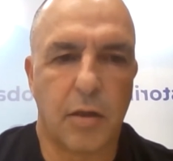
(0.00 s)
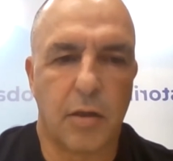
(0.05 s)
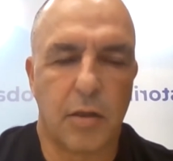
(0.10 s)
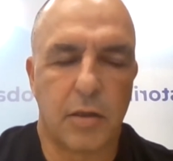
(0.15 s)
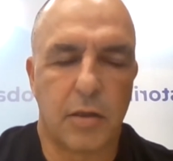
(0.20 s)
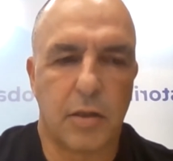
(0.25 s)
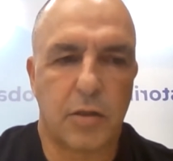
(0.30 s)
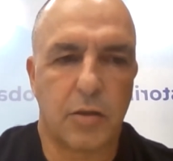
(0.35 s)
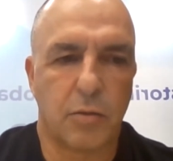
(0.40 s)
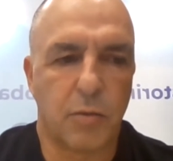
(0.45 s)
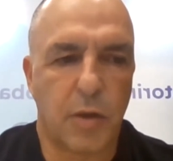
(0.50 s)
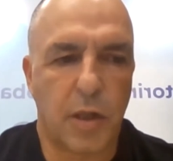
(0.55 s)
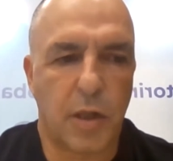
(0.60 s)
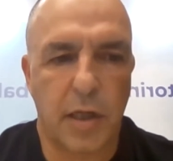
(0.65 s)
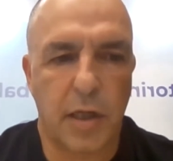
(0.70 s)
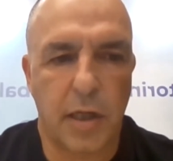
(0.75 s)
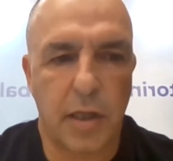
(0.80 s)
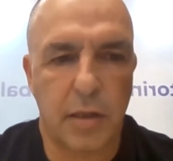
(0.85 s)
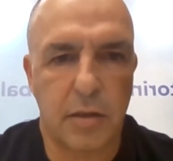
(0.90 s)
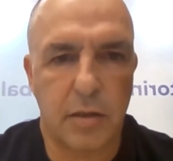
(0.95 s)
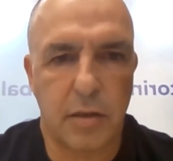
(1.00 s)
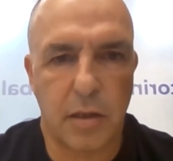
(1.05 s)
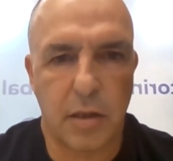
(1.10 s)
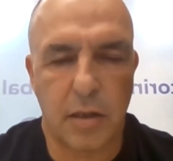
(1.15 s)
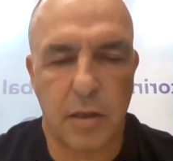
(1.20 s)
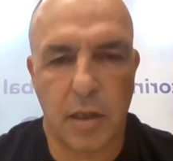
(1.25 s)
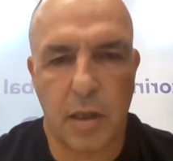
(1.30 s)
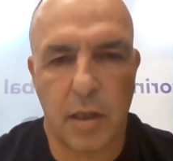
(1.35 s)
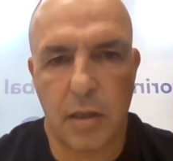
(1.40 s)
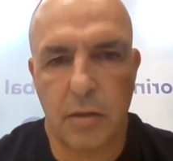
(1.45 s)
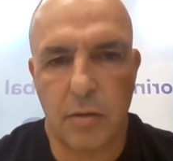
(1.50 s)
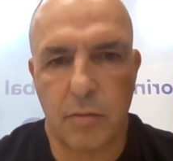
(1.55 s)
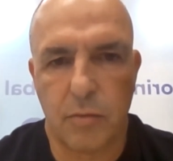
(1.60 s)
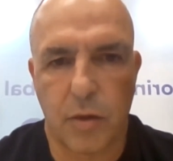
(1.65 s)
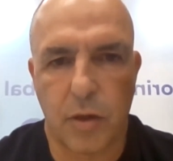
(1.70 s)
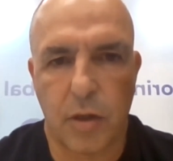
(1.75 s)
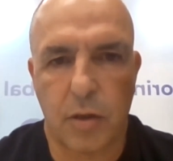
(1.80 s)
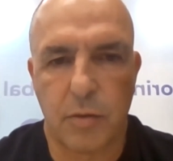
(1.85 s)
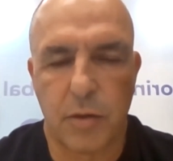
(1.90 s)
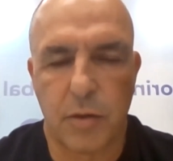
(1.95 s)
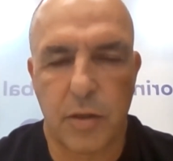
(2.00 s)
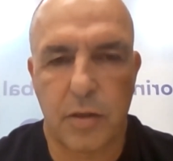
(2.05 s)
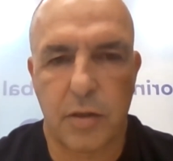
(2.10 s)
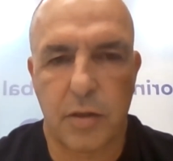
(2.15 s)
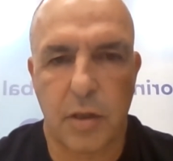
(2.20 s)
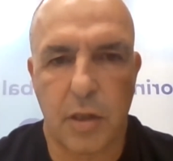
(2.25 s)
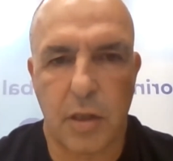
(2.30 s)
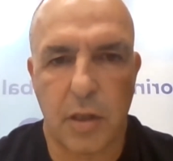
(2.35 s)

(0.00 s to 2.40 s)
that's on one hand, and then work with